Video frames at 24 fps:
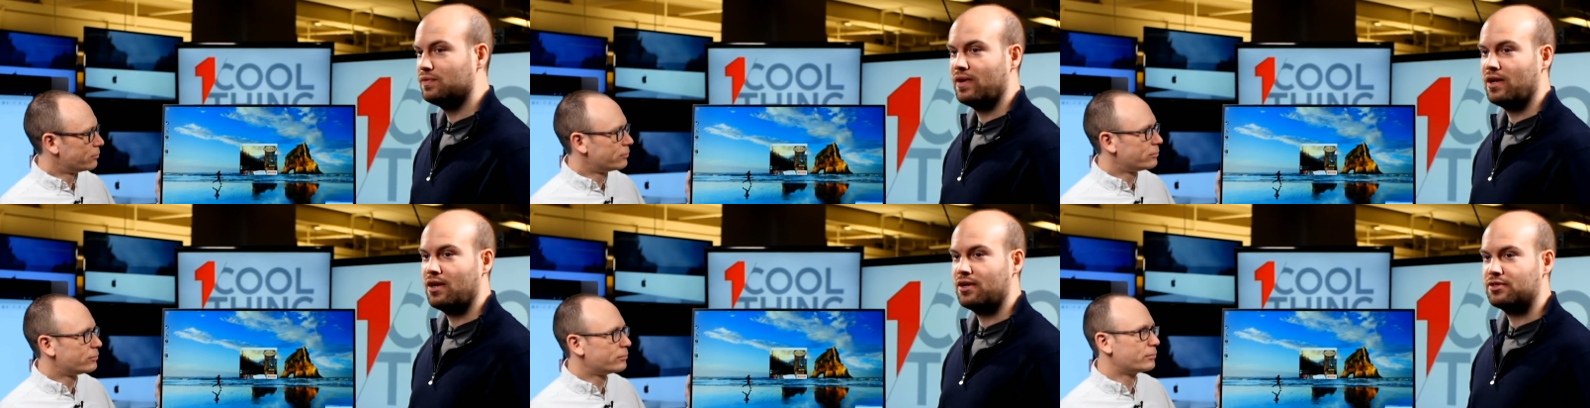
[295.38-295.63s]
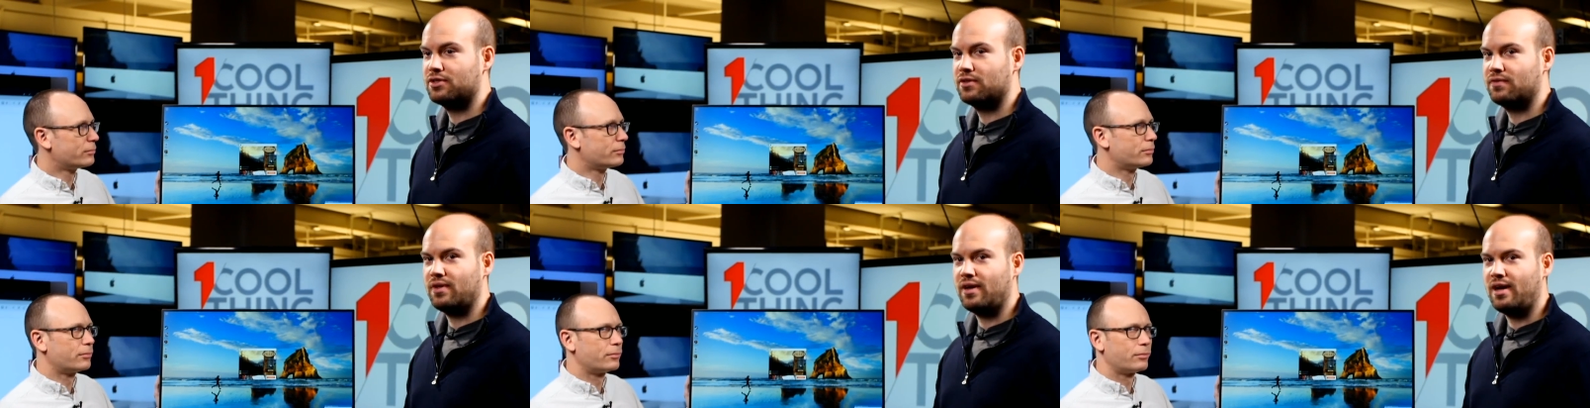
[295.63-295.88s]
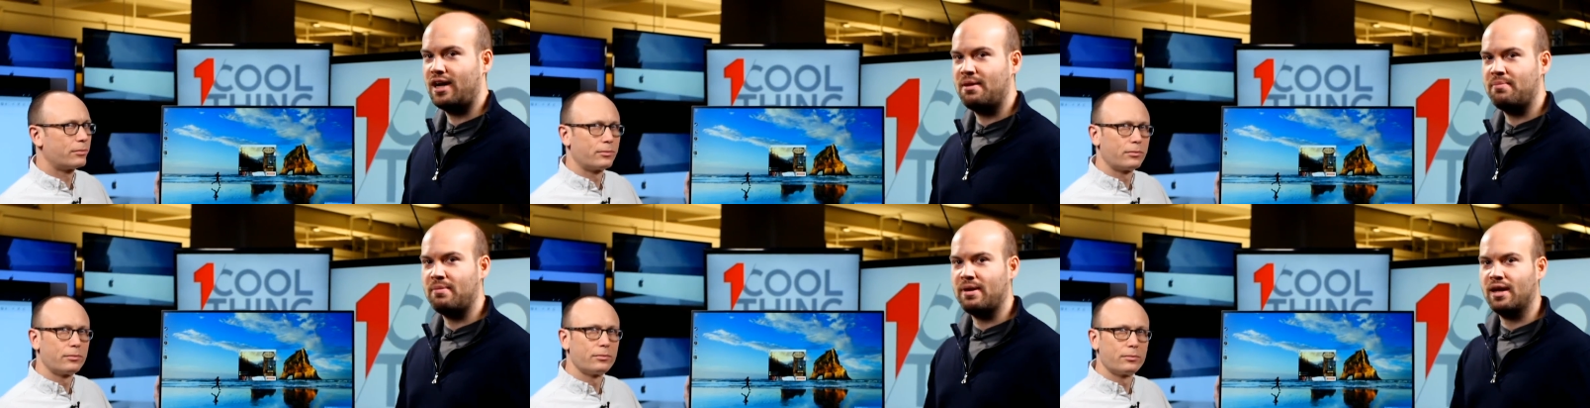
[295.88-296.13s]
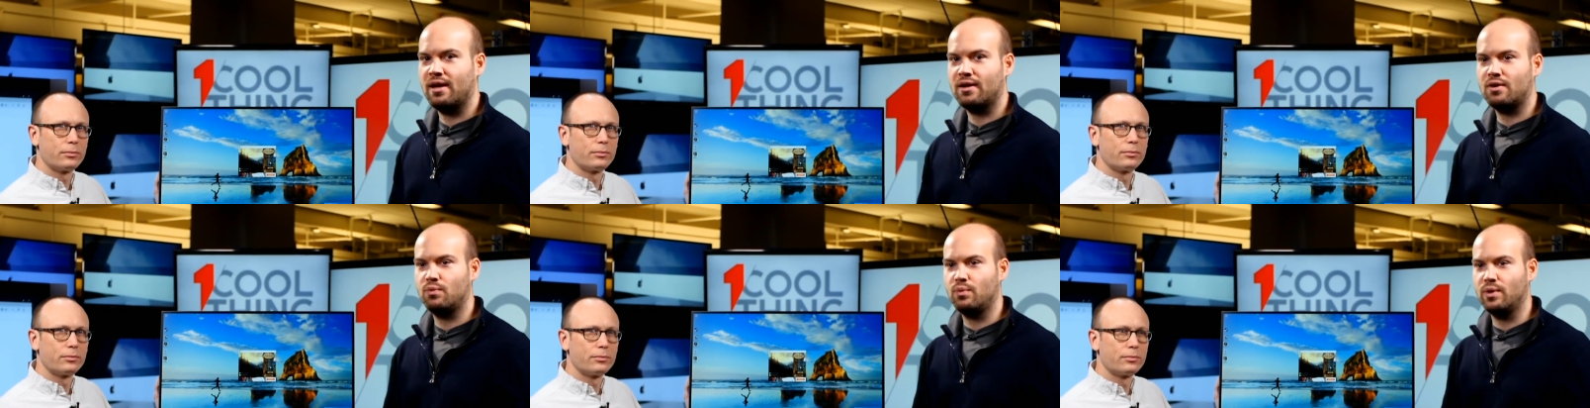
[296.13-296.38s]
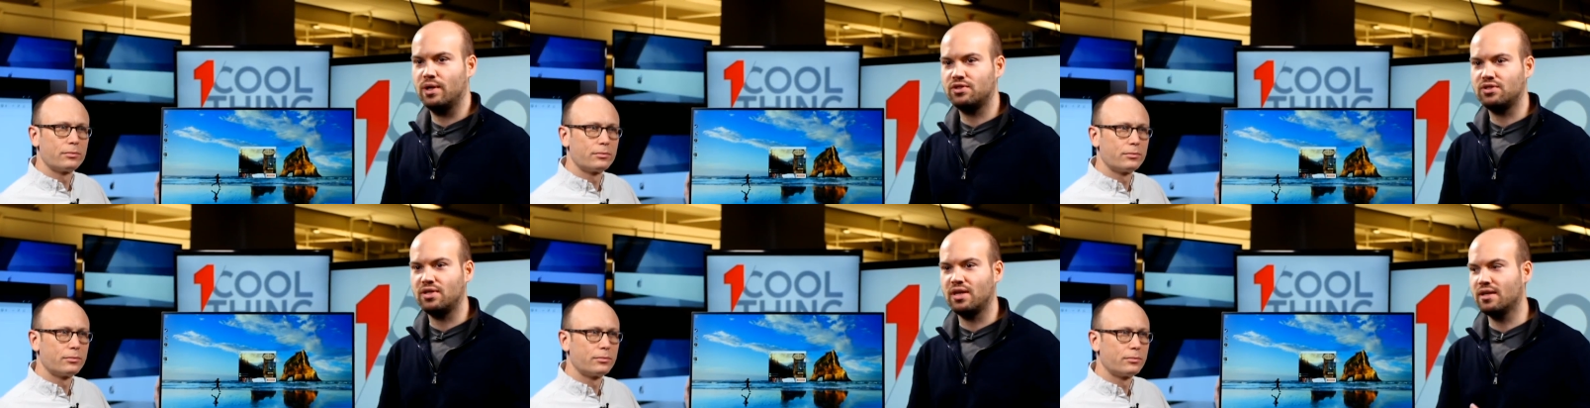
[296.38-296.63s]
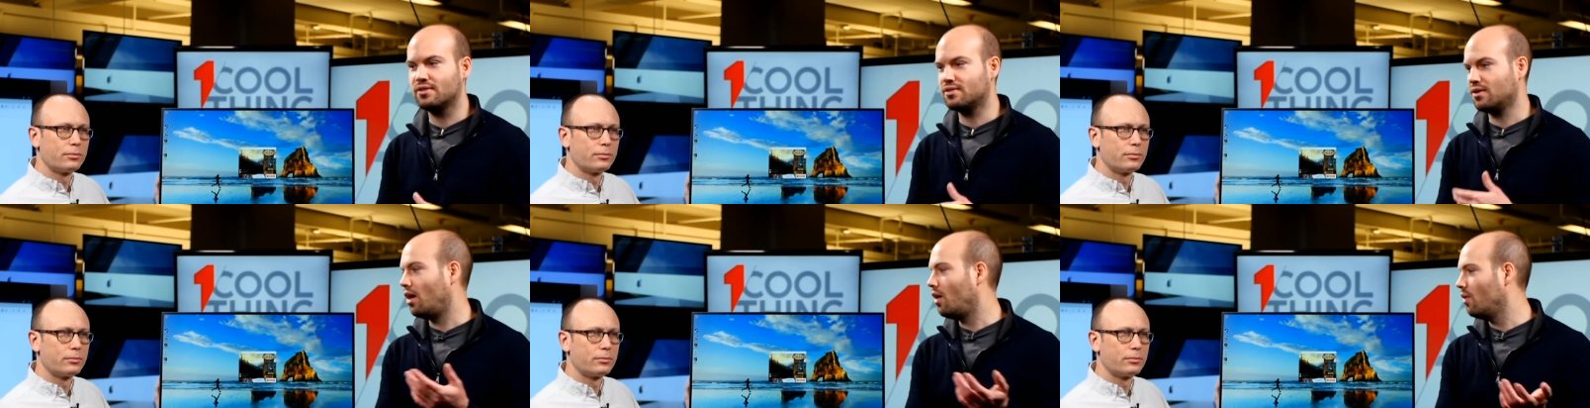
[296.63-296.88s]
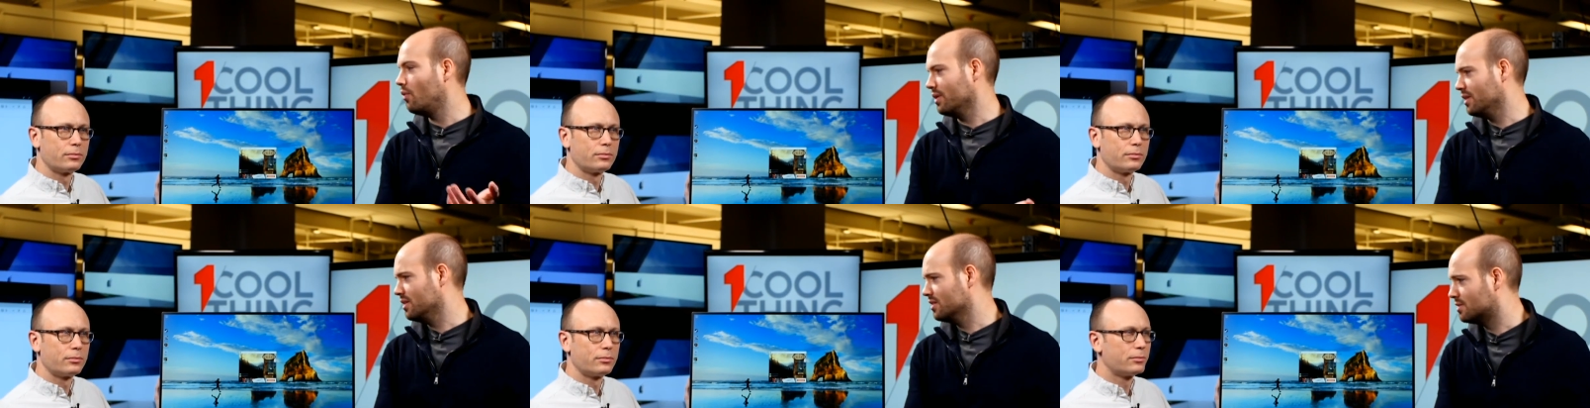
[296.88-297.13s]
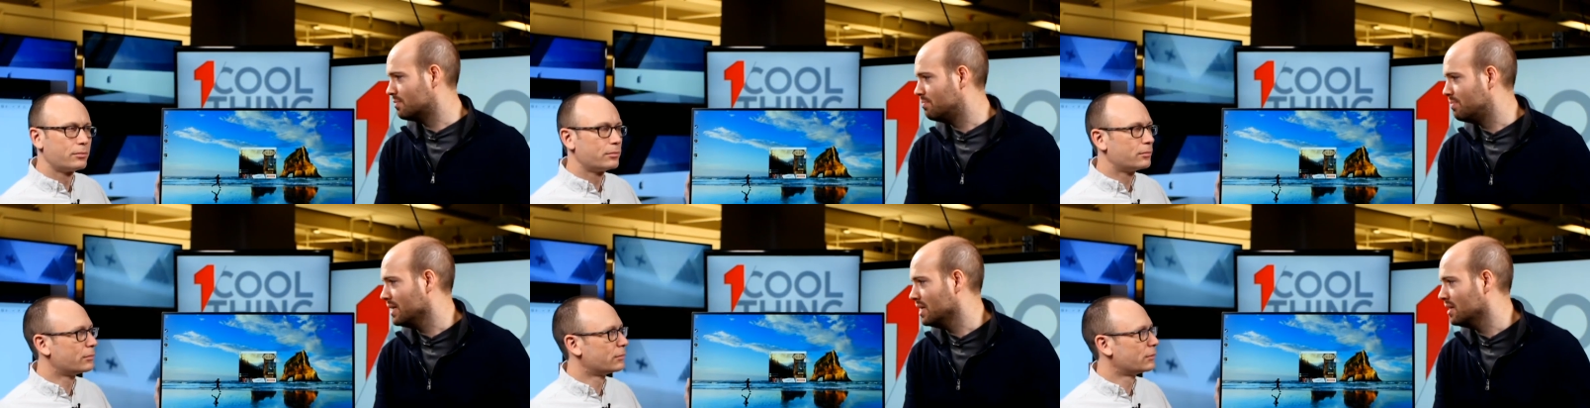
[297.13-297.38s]
Speaker 1: advantage of the iMac, which has
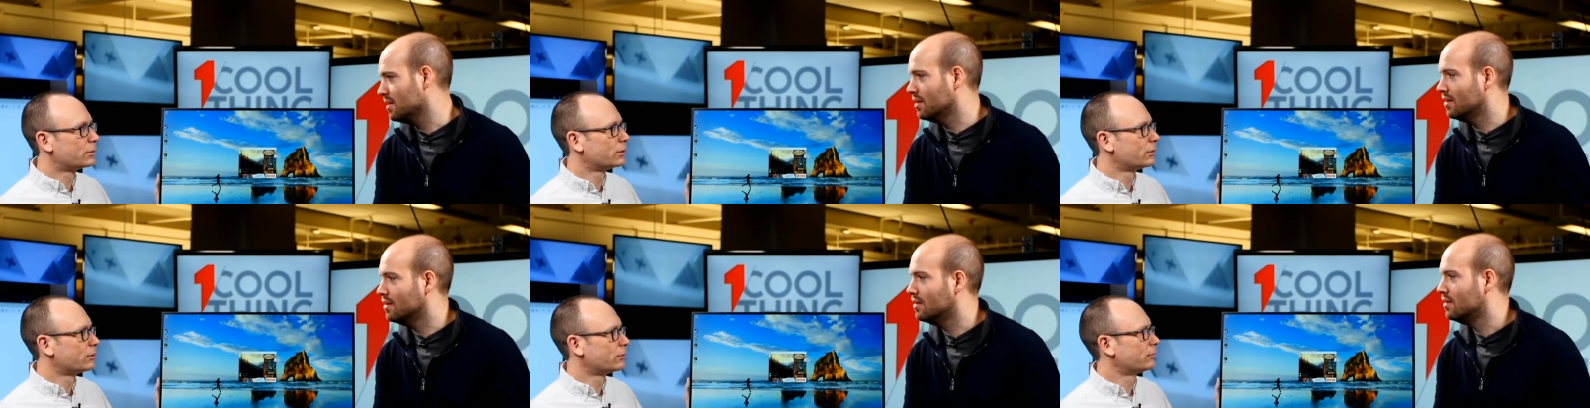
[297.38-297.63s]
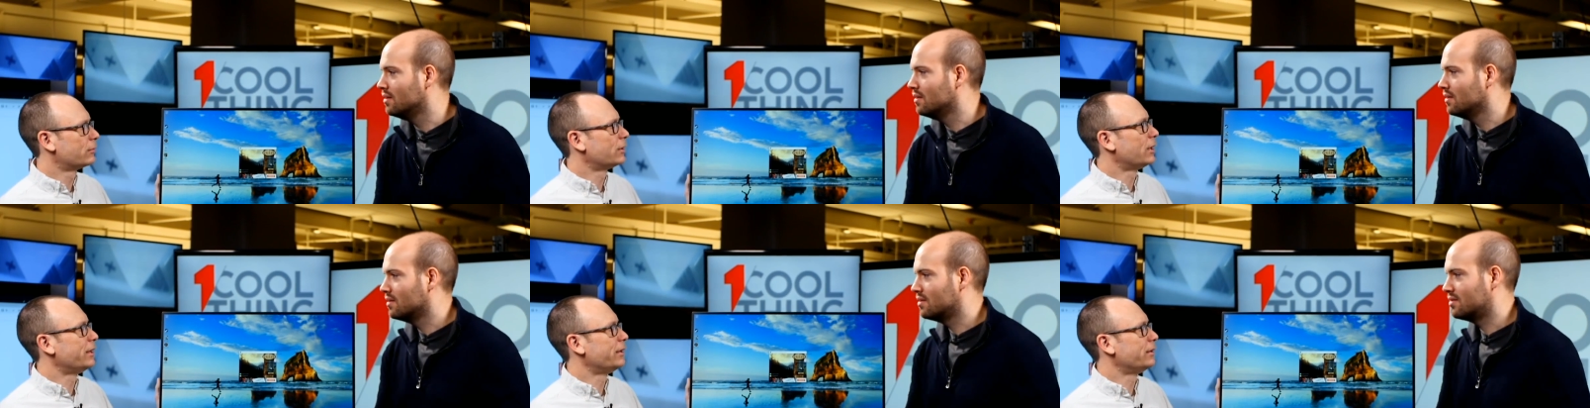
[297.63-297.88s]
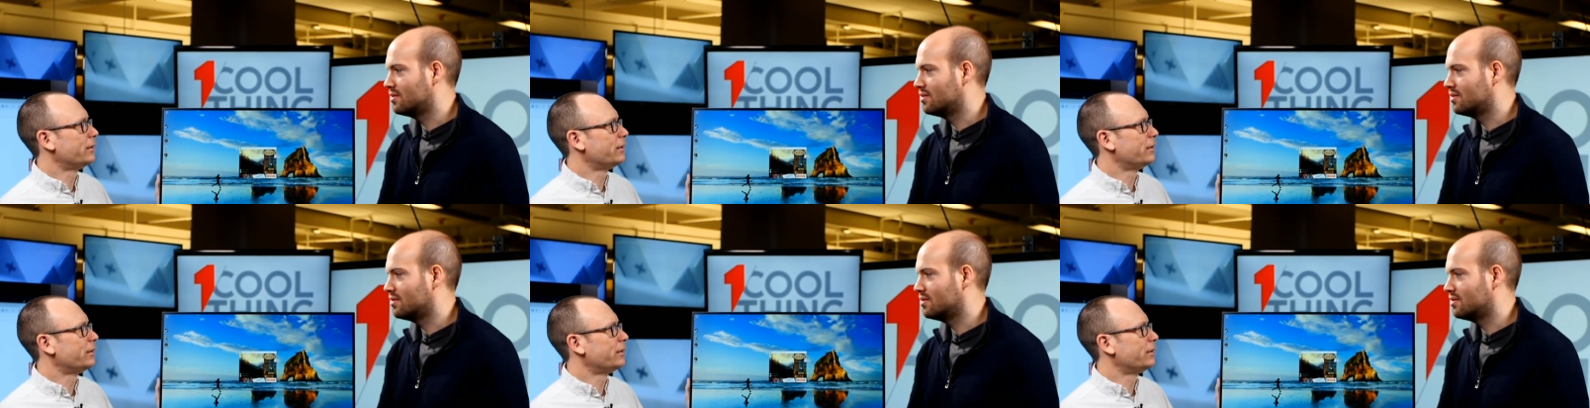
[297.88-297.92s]
always been